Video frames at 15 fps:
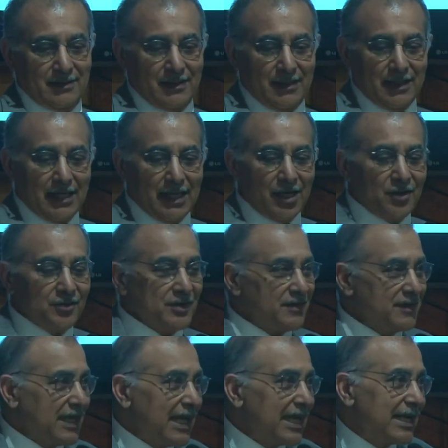How did
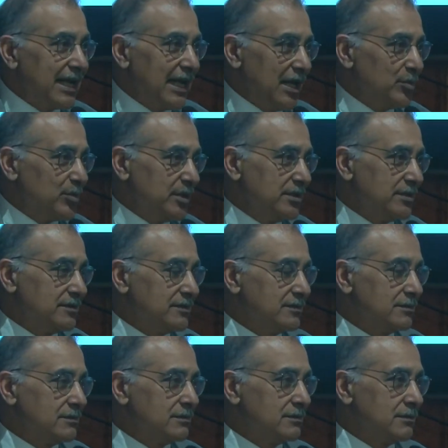that happen?
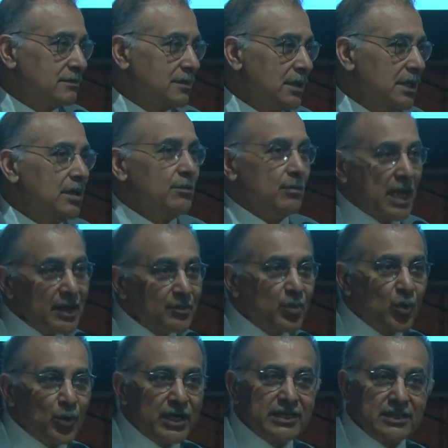My
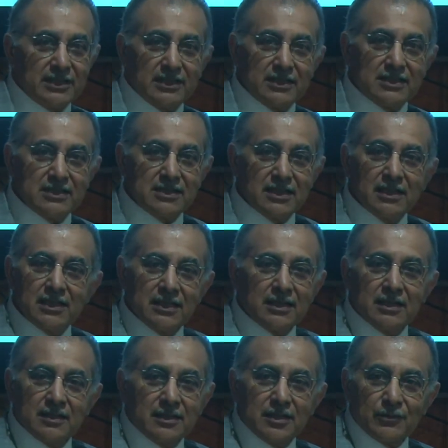point is,
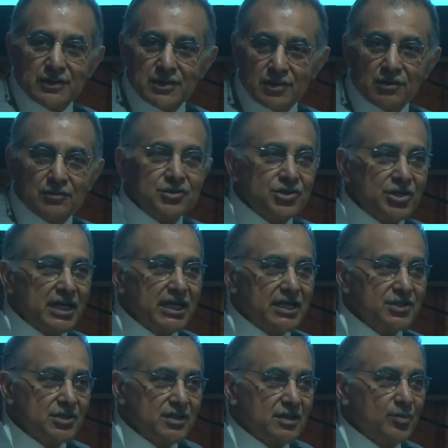there was no
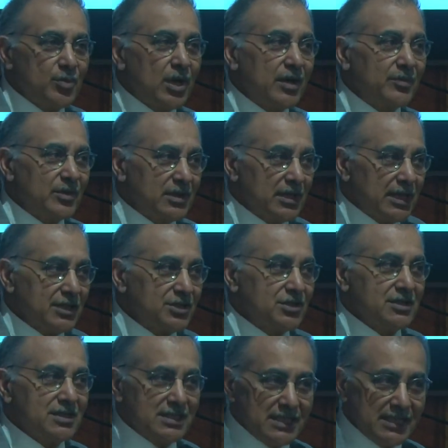change in the
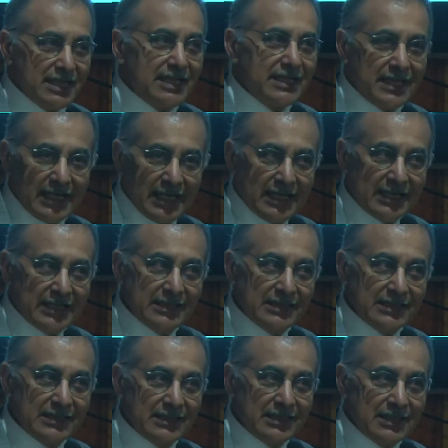population DNA.
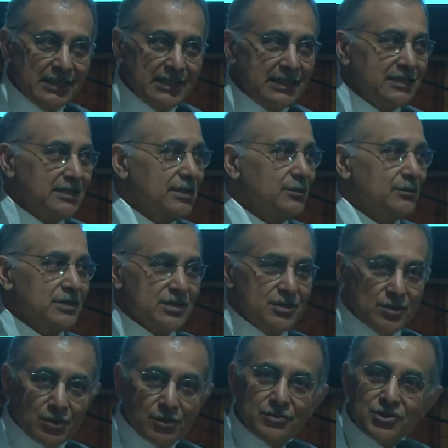There was
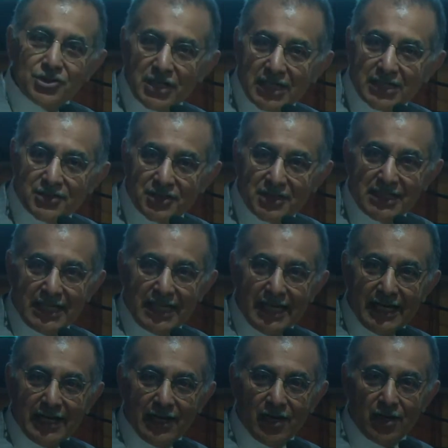no change in the
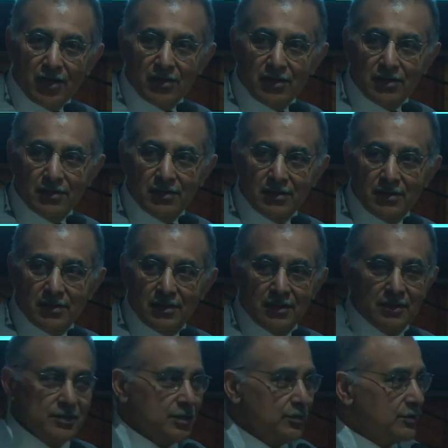air.
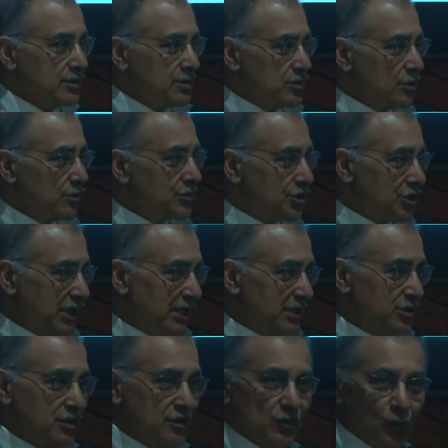There was no
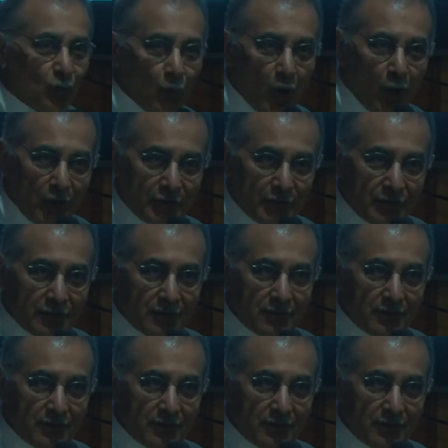change in the water.